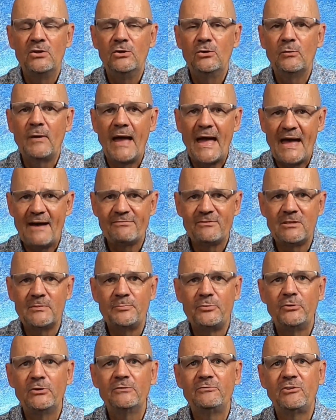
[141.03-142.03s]
You have
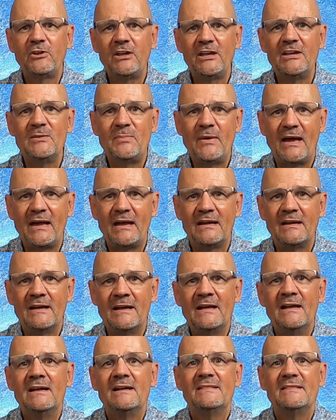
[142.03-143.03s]
to prove to eBay
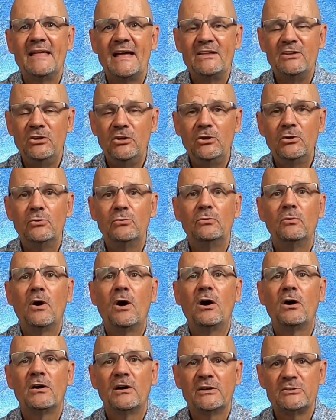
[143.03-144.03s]
that
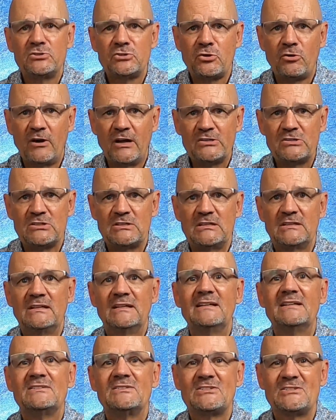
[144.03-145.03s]
you are a
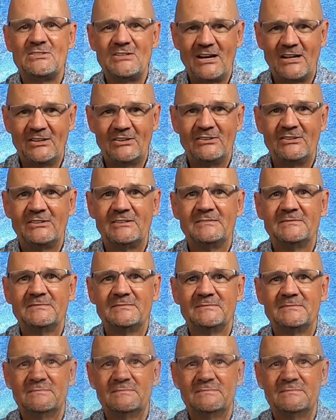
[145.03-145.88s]
trusted seller.